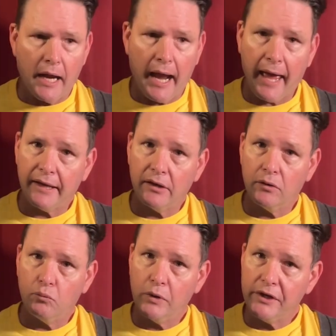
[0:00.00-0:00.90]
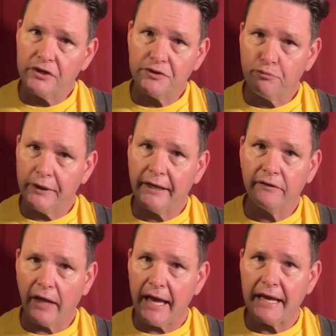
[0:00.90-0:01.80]
And when you're
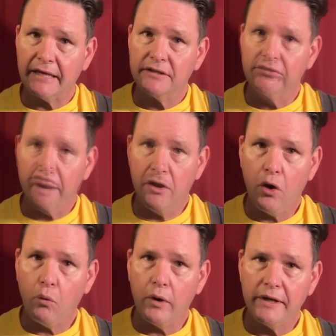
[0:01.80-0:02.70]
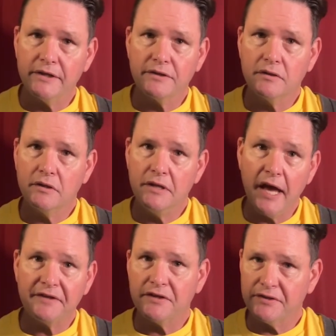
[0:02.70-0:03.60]
splitting lanes, no one is
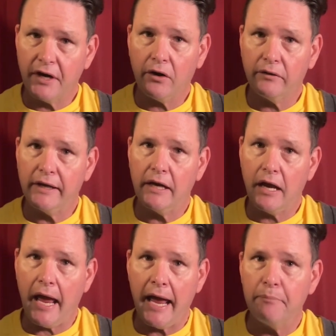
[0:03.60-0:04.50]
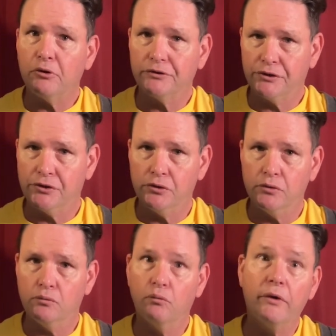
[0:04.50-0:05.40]
necessarily able
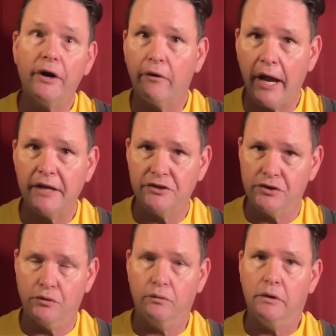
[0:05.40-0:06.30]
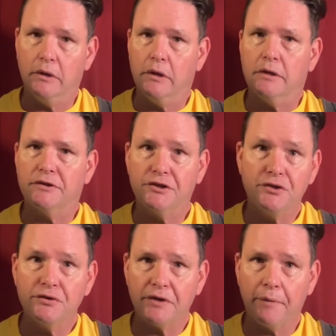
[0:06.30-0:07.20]
to rear end you, to
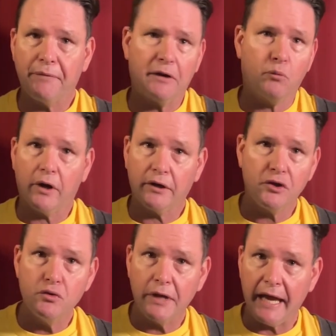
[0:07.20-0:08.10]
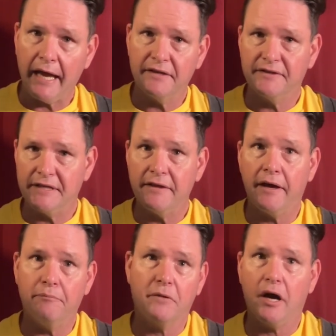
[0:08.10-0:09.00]
do something where you can't see
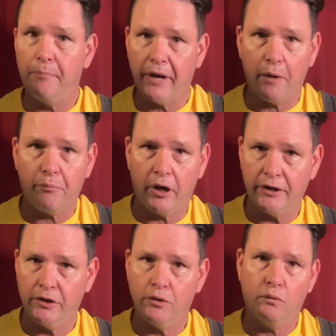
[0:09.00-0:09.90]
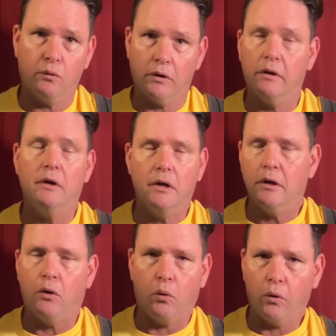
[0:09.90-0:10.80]
them coming up on you
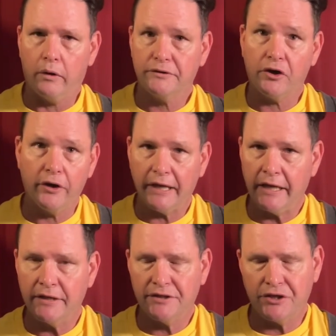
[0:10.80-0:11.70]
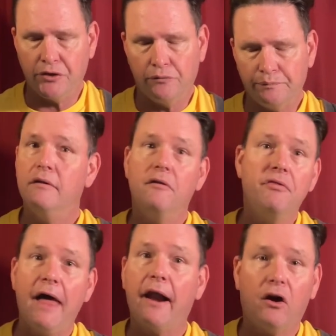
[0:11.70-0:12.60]
or turning into you.
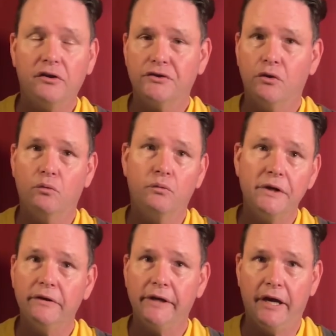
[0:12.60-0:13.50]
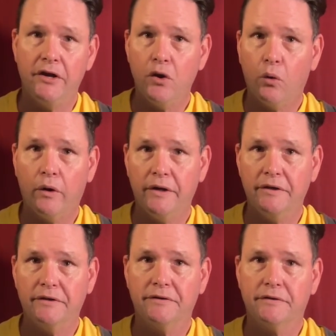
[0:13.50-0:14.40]
That also really
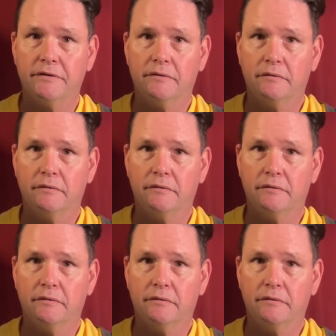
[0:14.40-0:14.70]
annoys